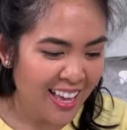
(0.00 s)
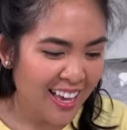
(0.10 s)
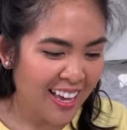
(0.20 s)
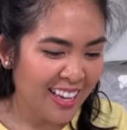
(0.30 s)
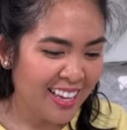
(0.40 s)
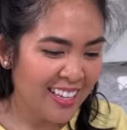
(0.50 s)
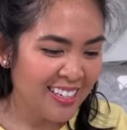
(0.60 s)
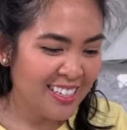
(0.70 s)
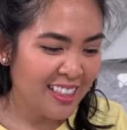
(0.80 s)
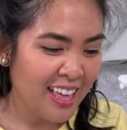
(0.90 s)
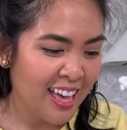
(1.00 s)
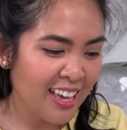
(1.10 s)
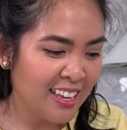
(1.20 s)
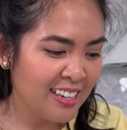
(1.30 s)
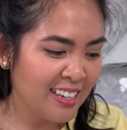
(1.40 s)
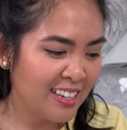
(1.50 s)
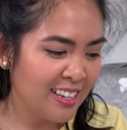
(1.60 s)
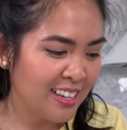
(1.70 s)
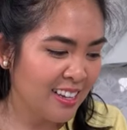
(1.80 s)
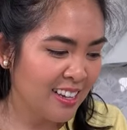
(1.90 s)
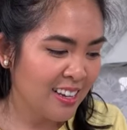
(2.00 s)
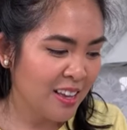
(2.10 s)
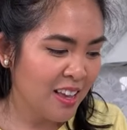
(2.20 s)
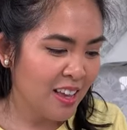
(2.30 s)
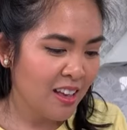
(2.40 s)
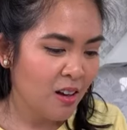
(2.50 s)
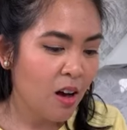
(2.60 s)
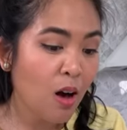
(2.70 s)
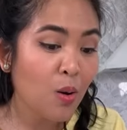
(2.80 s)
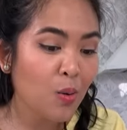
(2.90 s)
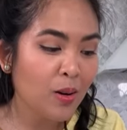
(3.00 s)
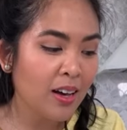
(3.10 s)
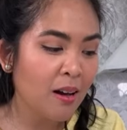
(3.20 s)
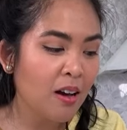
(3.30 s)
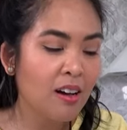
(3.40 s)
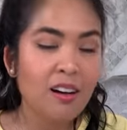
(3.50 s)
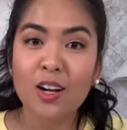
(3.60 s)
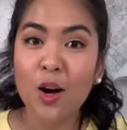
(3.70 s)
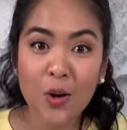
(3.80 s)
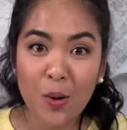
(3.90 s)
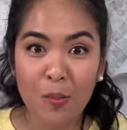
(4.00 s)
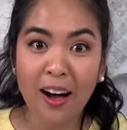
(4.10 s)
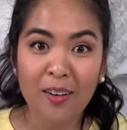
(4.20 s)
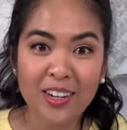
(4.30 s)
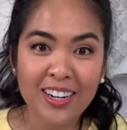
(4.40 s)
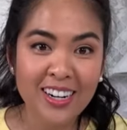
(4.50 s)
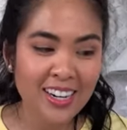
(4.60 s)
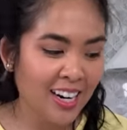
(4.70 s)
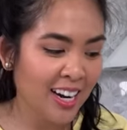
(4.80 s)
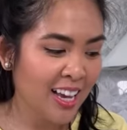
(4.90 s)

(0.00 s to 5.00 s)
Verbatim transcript: And then, oh, cocoa powder